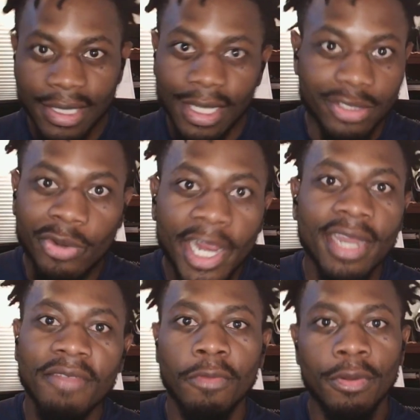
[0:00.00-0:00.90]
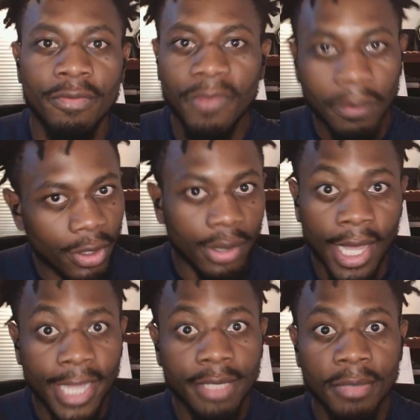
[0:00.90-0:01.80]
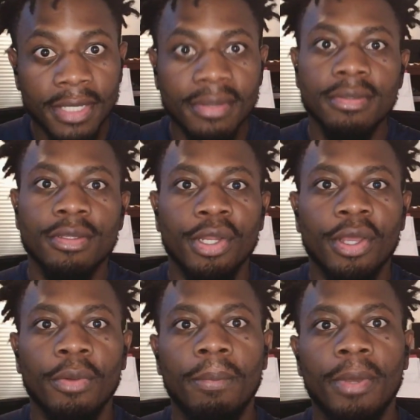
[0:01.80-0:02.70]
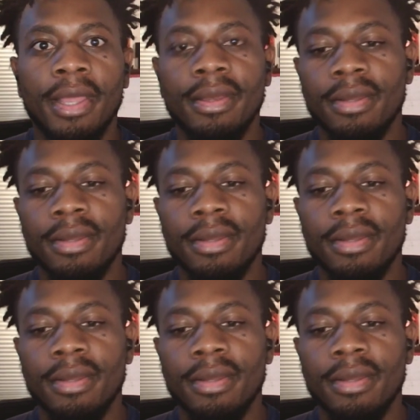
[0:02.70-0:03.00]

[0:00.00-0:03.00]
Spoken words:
that's great if you're a football lineman, but